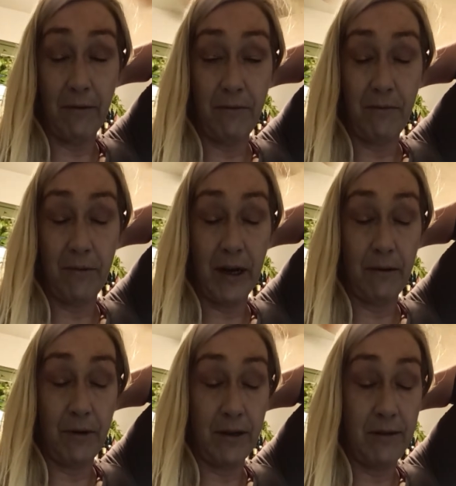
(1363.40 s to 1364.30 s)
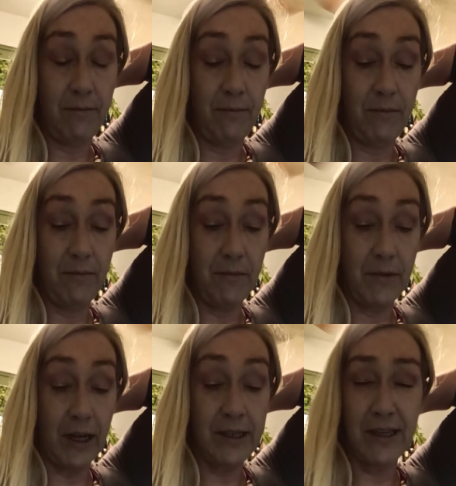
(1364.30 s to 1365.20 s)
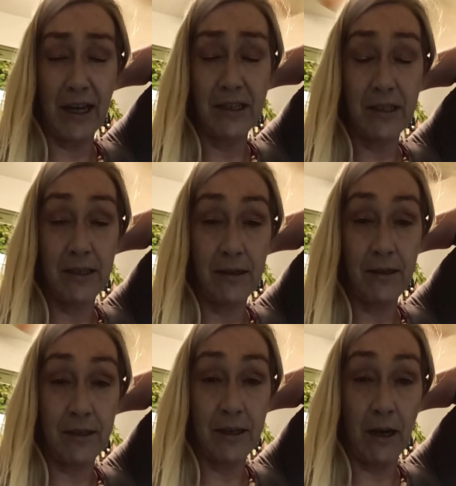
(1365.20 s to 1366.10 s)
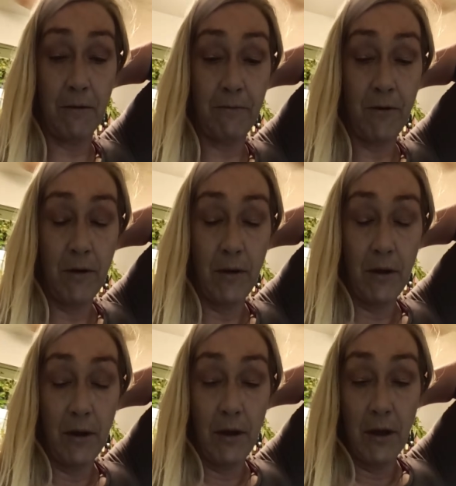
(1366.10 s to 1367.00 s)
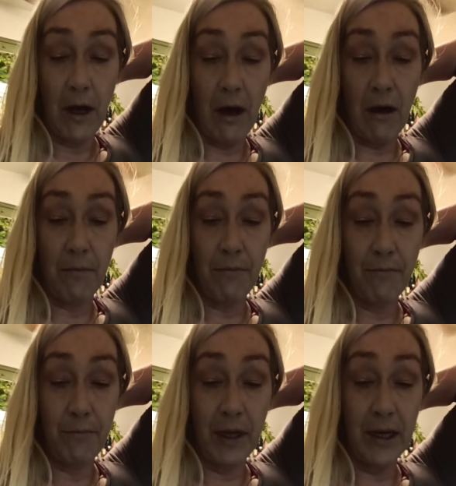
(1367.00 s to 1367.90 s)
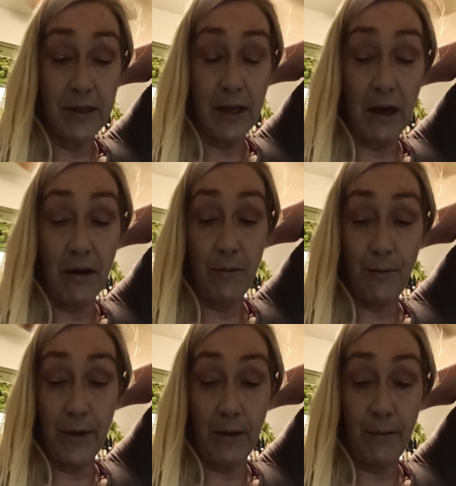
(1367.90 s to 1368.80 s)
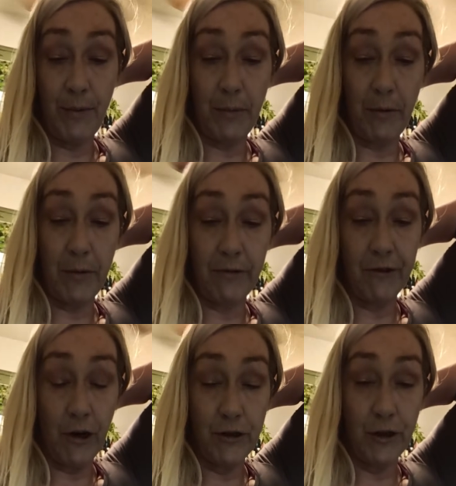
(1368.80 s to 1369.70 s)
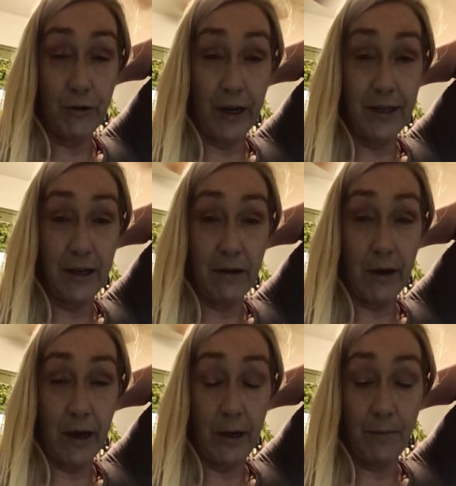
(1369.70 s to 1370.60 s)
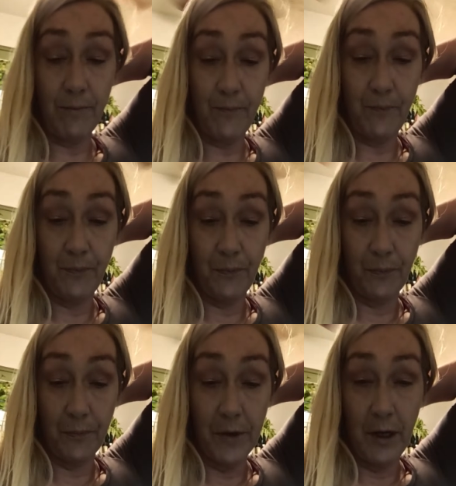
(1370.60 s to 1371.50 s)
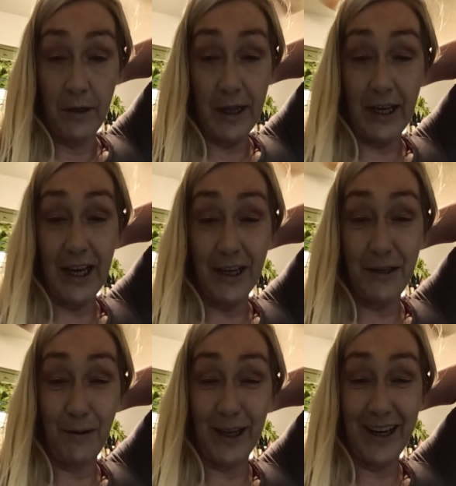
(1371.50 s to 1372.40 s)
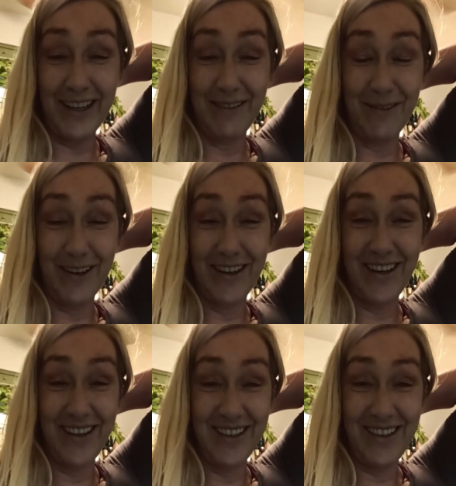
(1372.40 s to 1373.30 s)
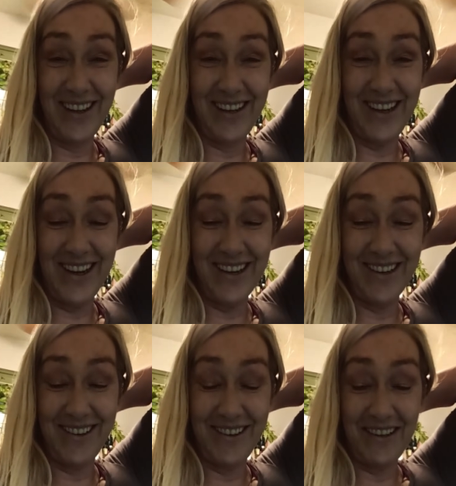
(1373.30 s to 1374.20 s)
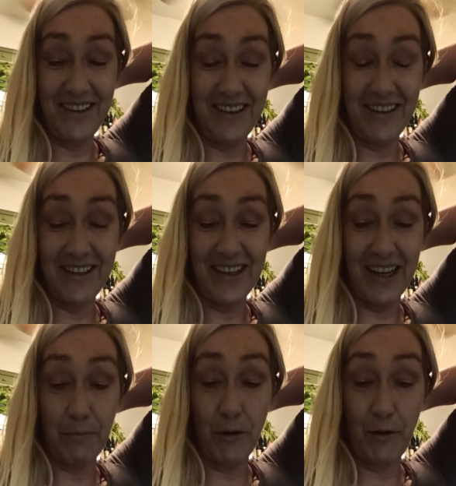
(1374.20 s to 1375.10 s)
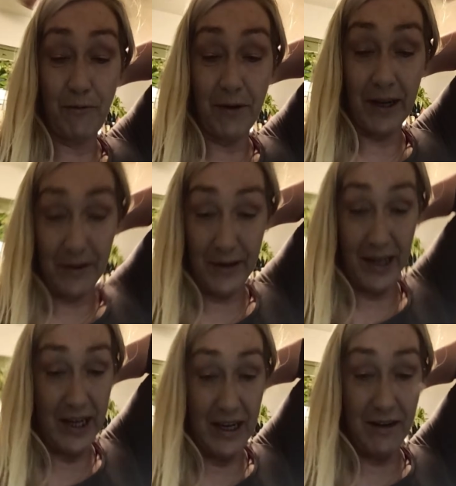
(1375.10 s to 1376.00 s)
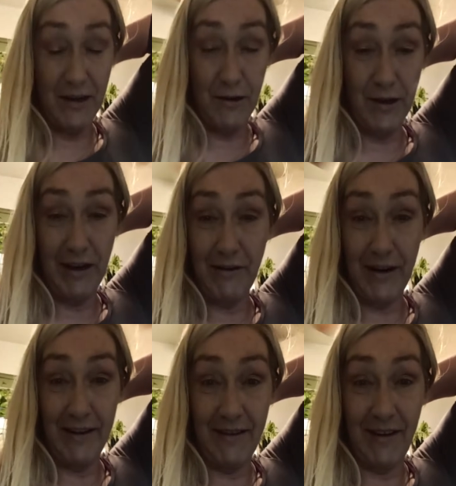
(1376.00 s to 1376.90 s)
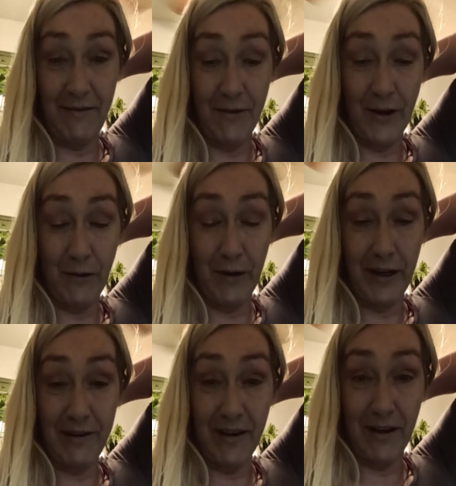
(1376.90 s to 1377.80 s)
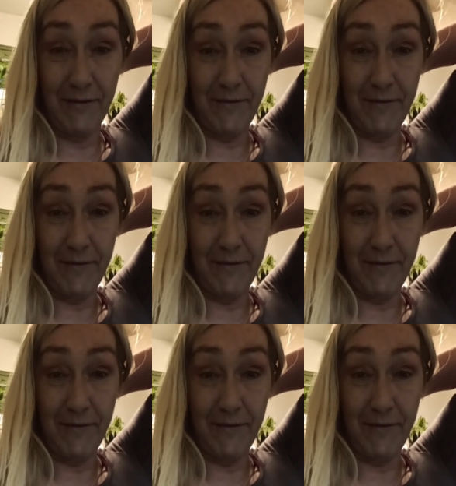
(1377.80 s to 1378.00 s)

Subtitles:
would like sense and stuff. Because the people would have called you crazy, right? They can't do that anymore. They can't. There's like proof now. They can't call you crazy for knowing stuff.